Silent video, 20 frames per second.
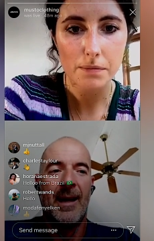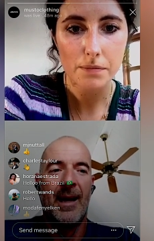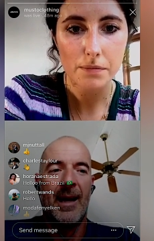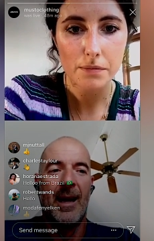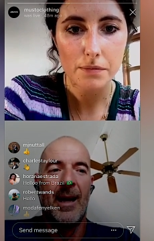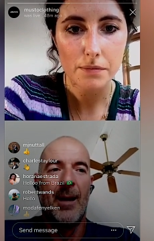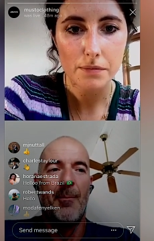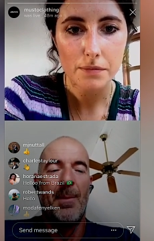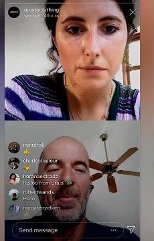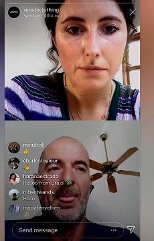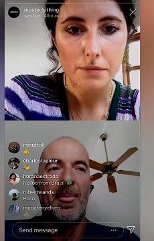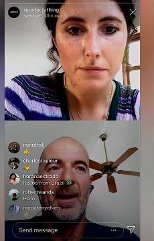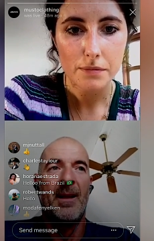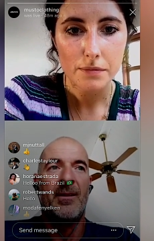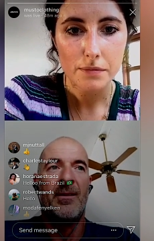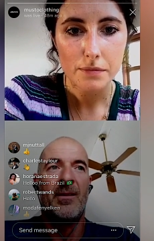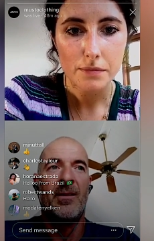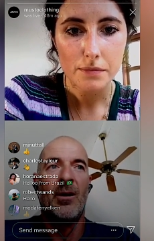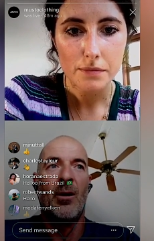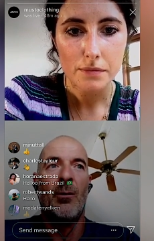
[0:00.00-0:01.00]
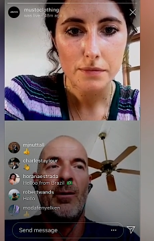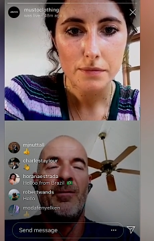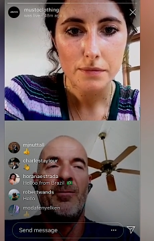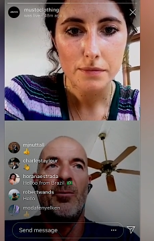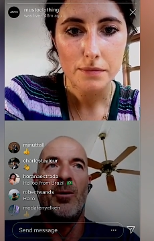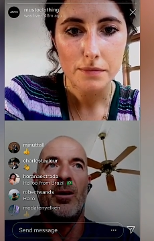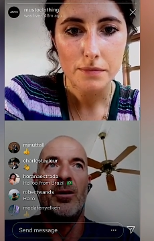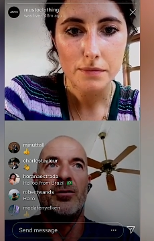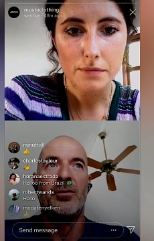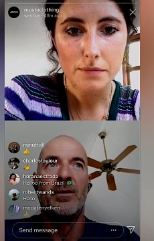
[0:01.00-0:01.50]
Speaker 1: Um, and so if we're
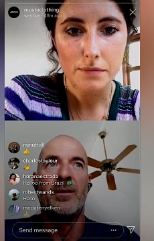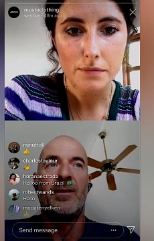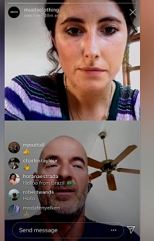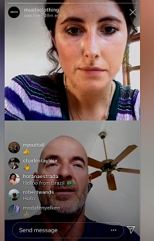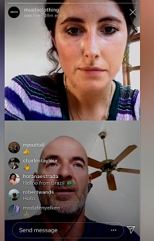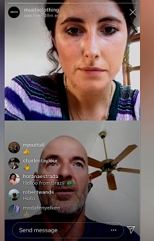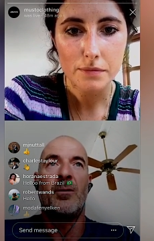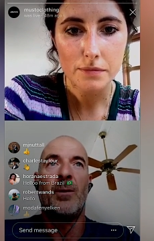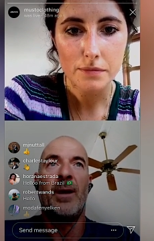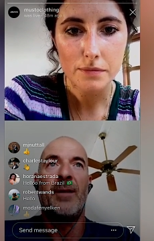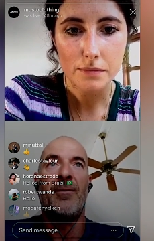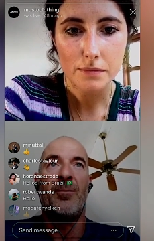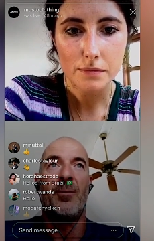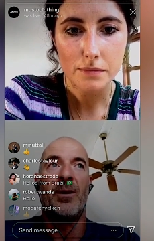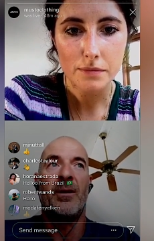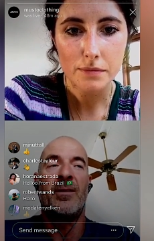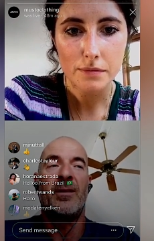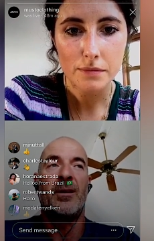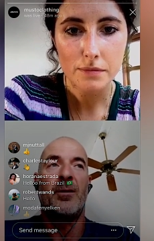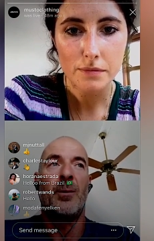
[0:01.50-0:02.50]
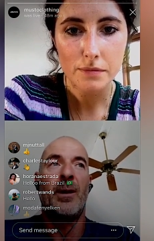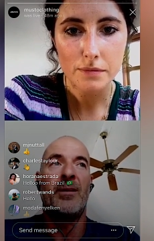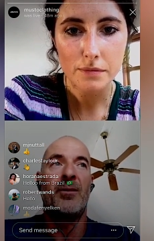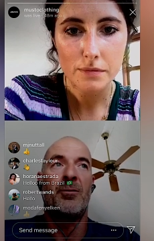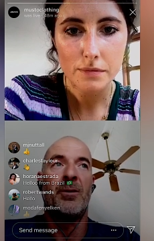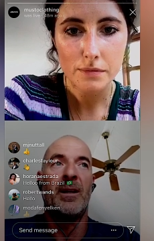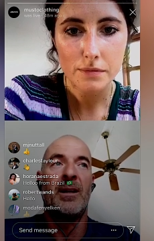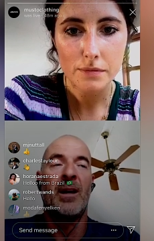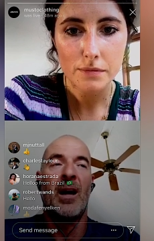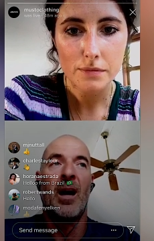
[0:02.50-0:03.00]
just, if we're sequestering
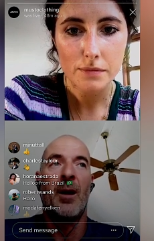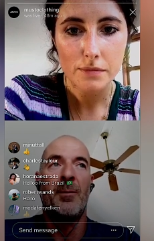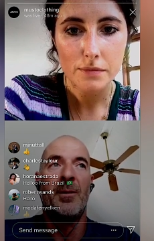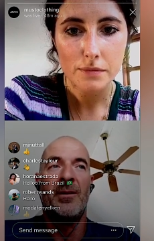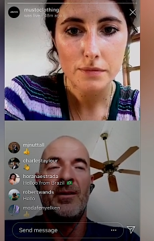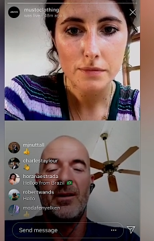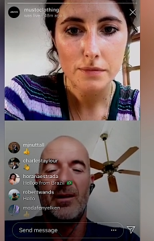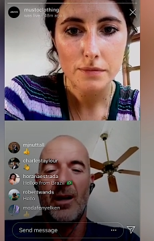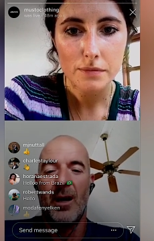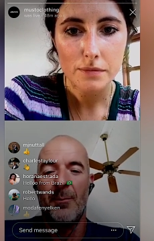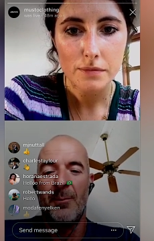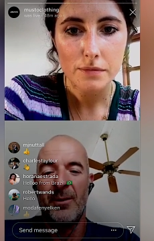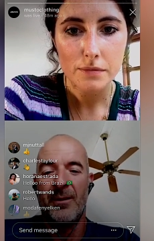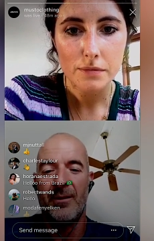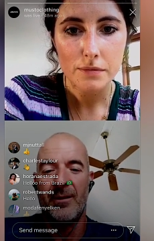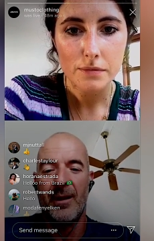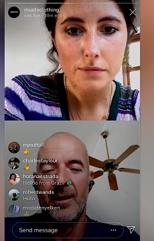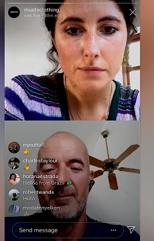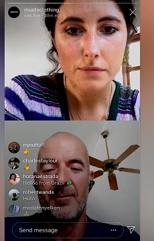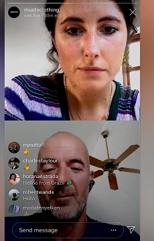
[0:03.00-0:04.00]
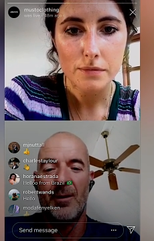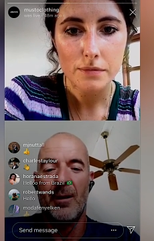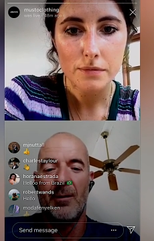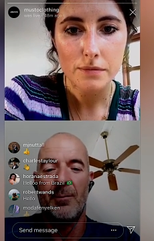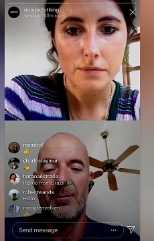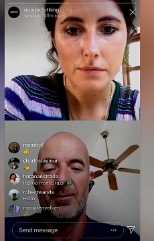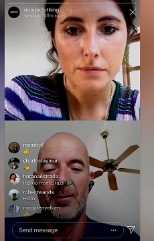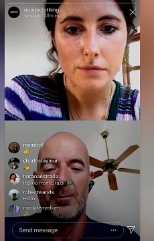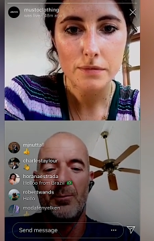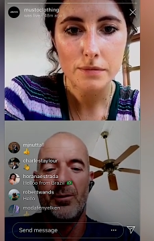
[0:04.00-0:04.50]
carbon to compensate for our
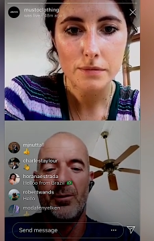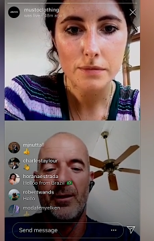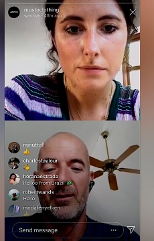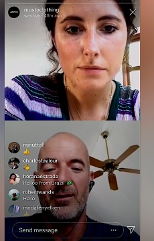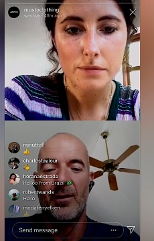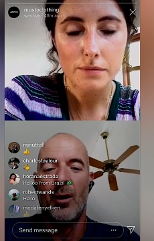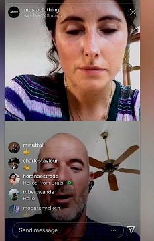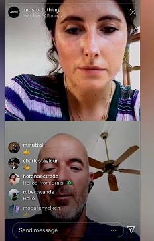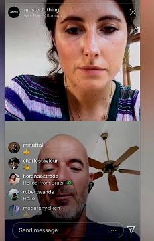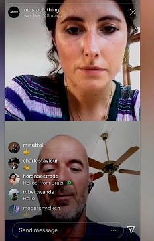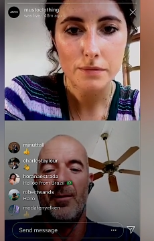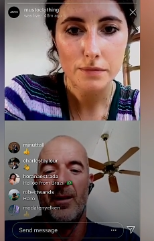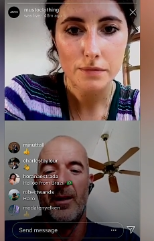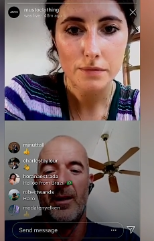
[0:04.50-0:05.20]
footprint, hopefully